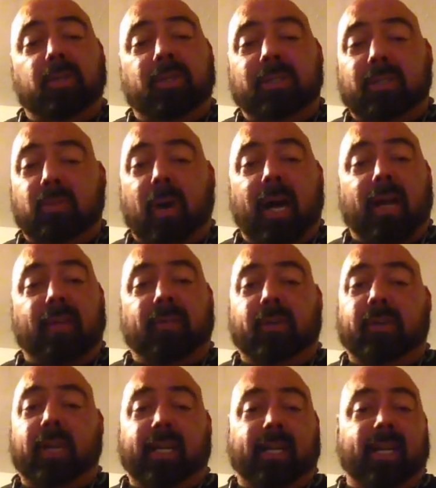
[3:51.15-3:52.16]
you can squat if
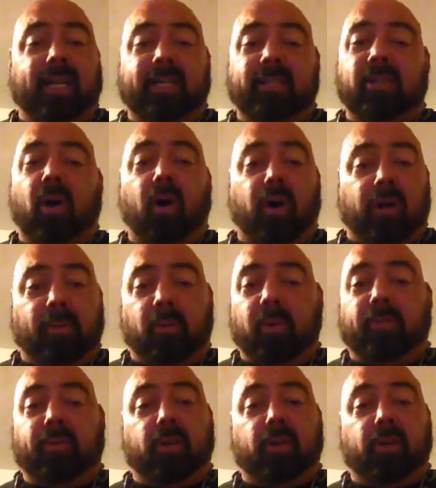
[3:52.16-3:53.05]
your technique is horrible.